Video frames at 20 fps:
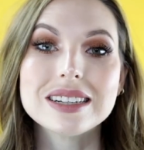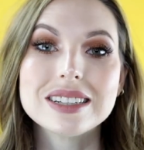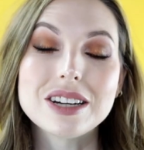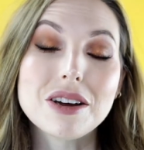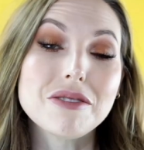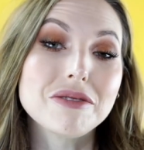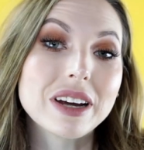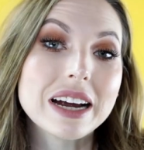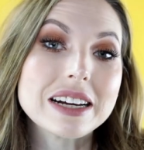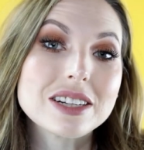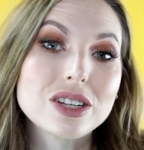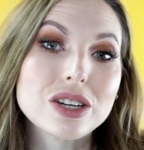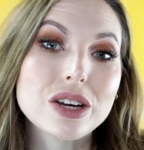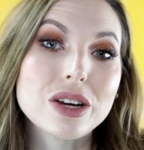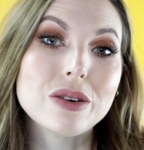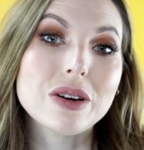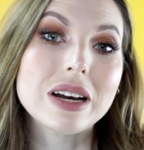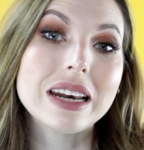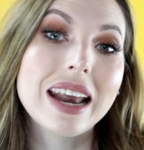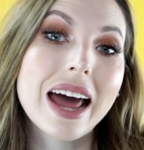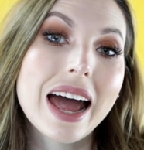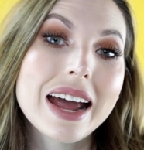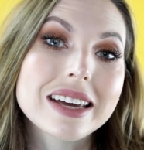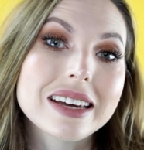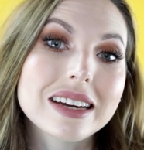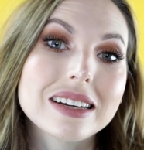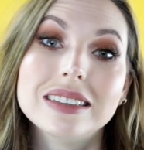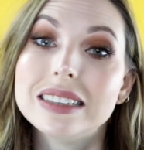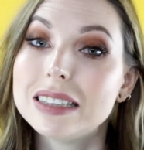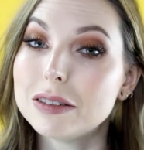Don't forget to
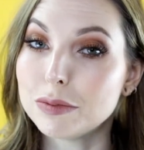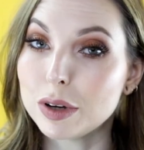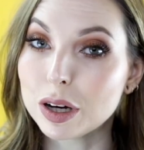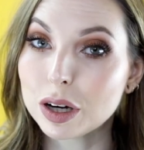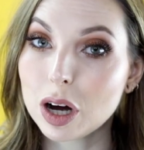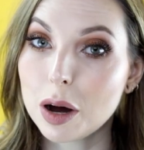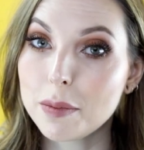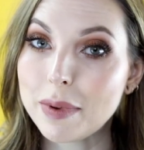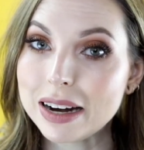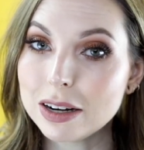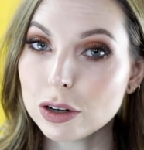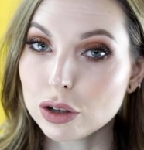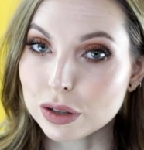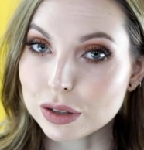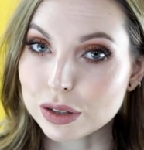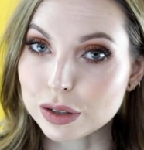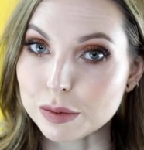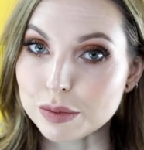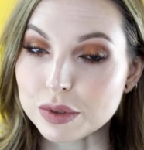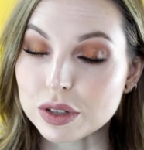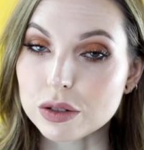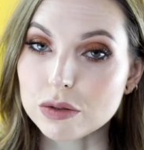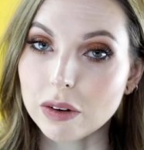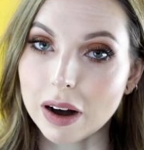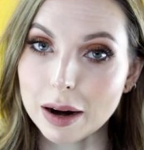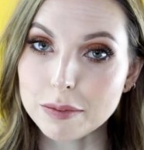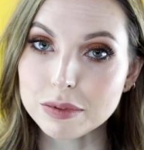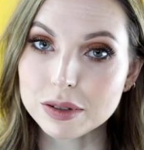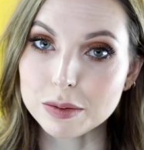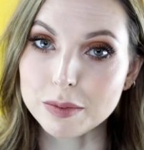like, leave me a comment or
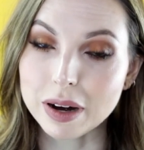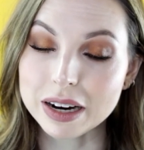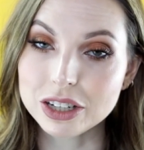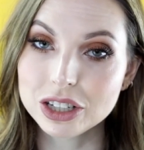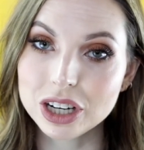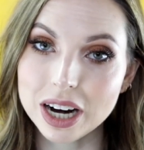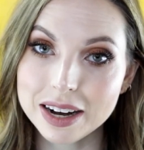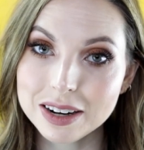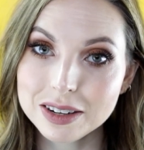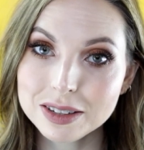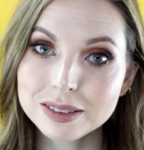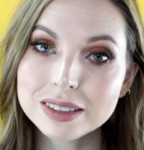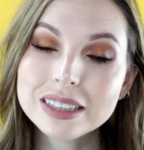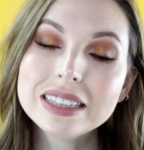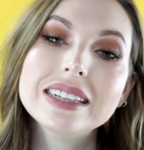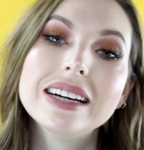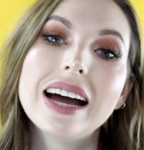subscribe to my channel,